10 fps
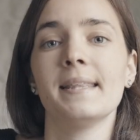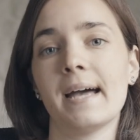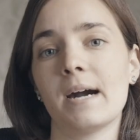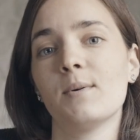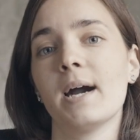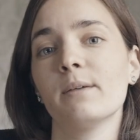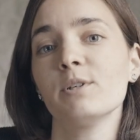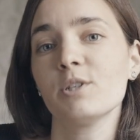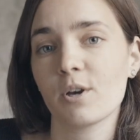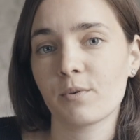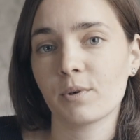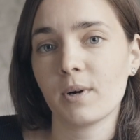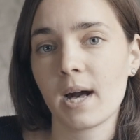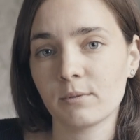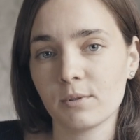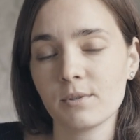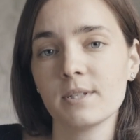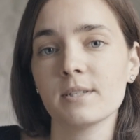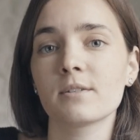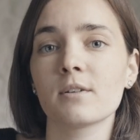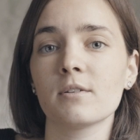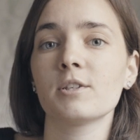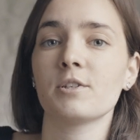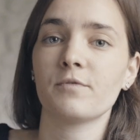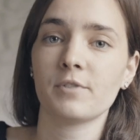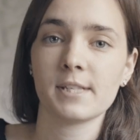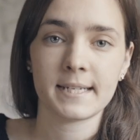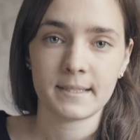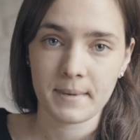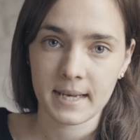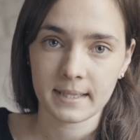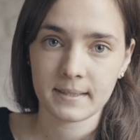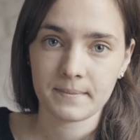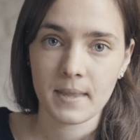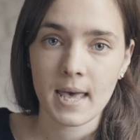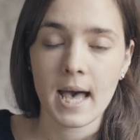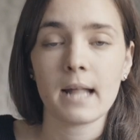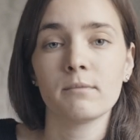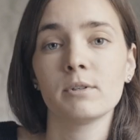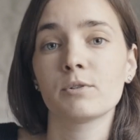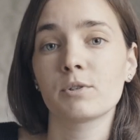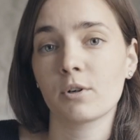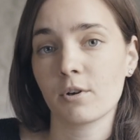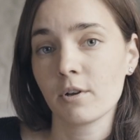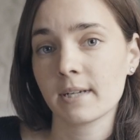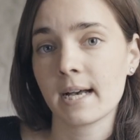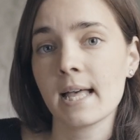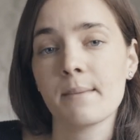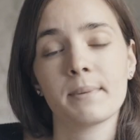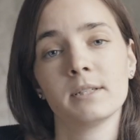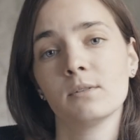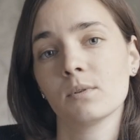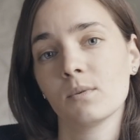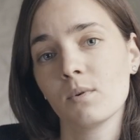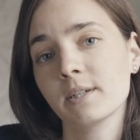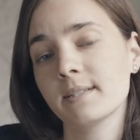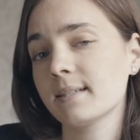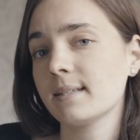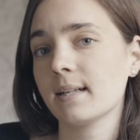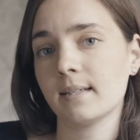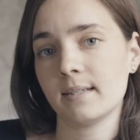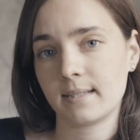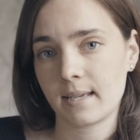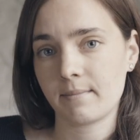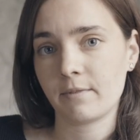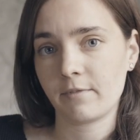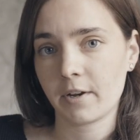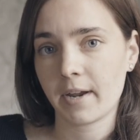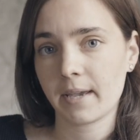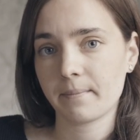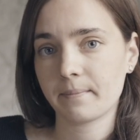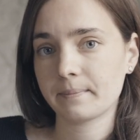Now I will show you how to use this knowledge in three D S Max. I will use Corona, but it works exactly the same in V-Ray.